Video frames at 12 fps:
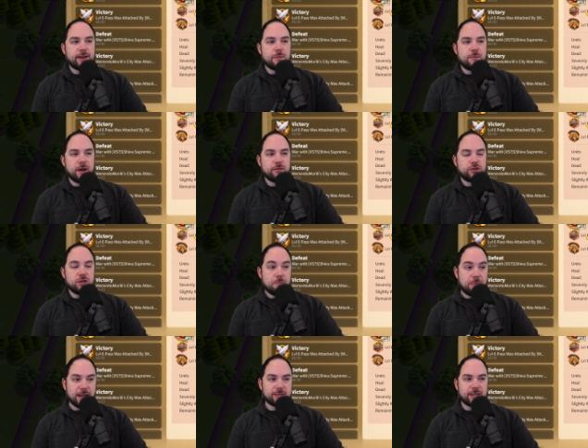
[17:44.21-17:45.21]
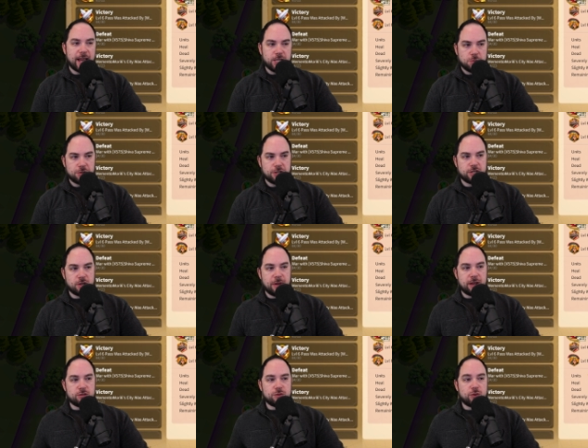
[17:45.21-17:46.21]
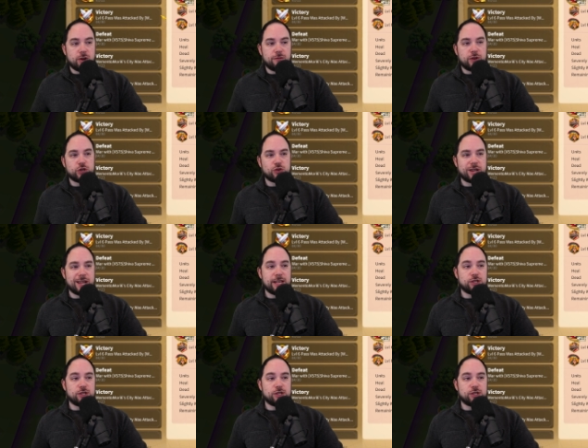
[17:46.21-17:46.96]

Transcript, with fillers: Compared to the best expertise commanders for infantry,